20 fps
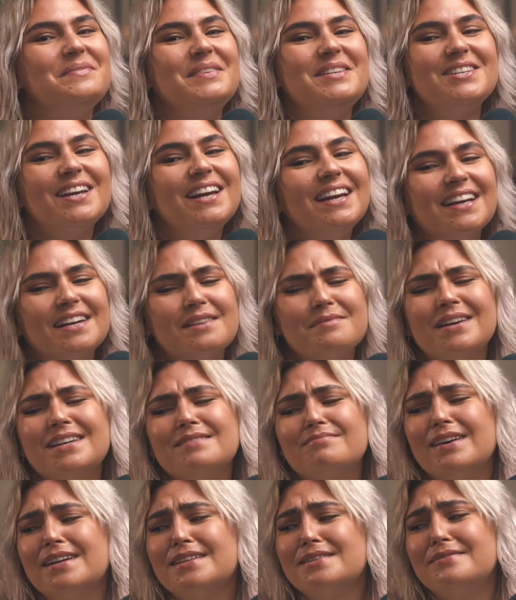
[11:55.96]
me jelly, and I'm
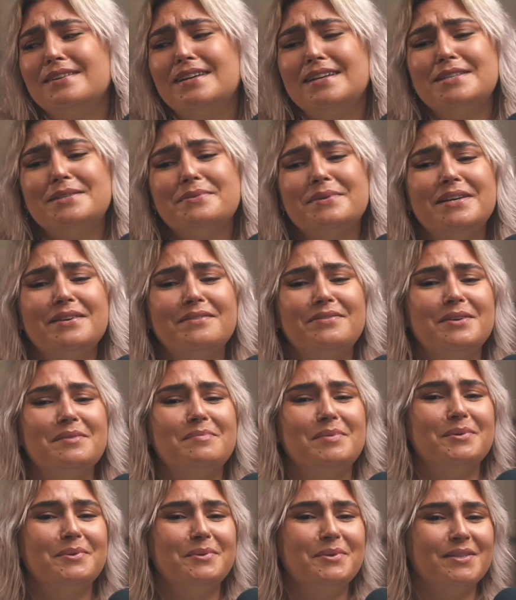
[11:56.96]
like, that's really sweet of you,
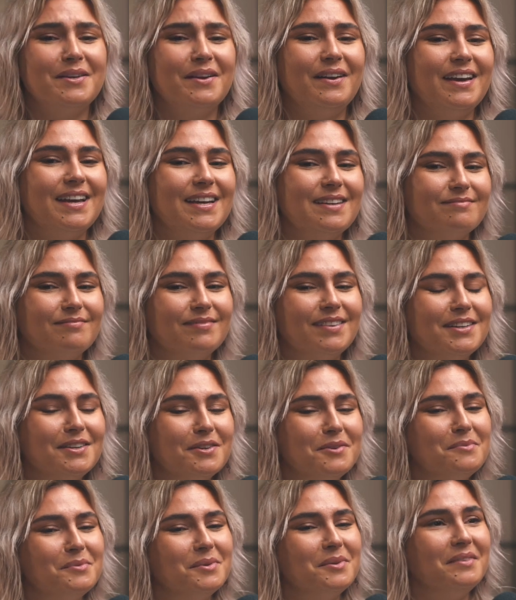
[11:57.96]
but also like I
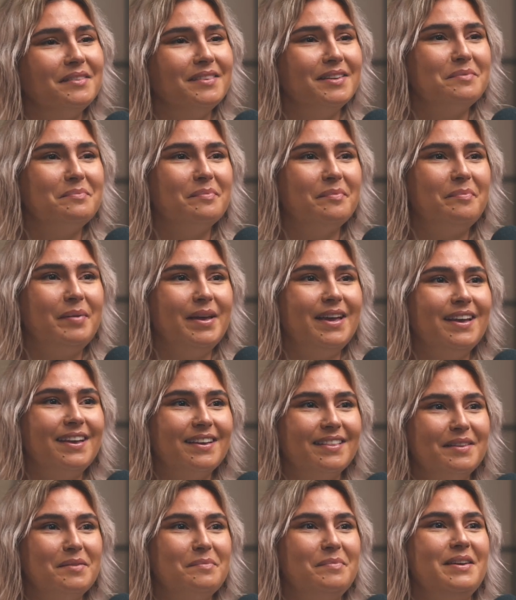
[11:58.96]
don't want the pig
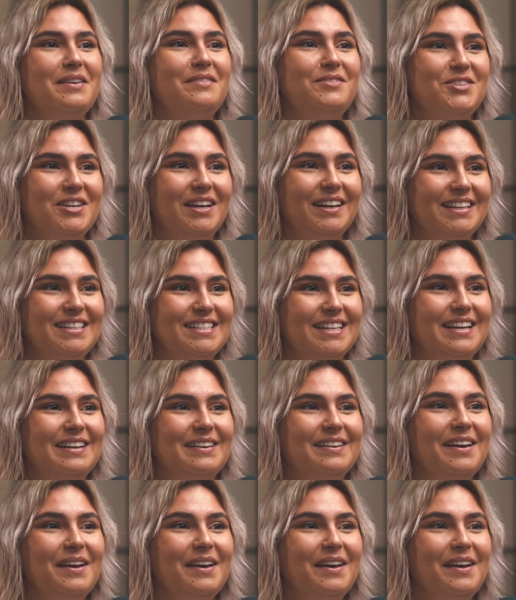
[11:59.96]
and the beef gelatine.